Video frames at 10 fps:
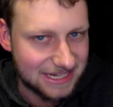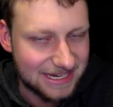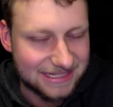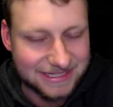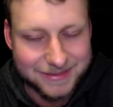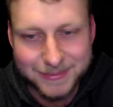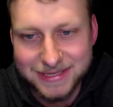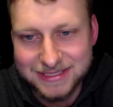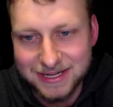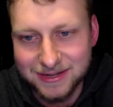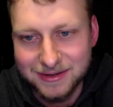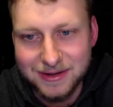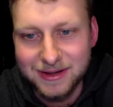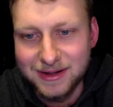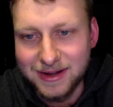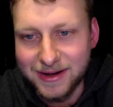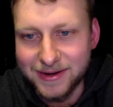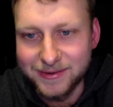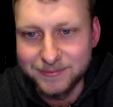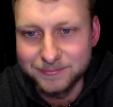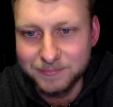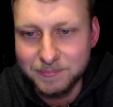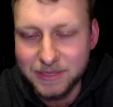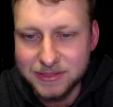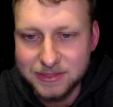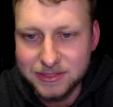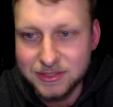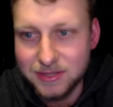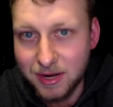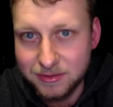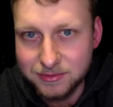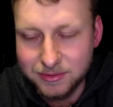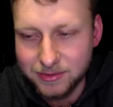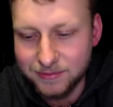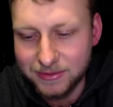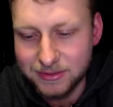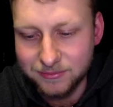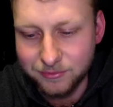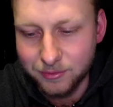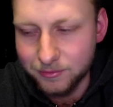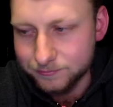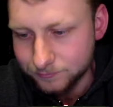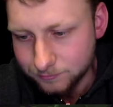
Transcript: likely, but uh, um, because he just got you know convicted for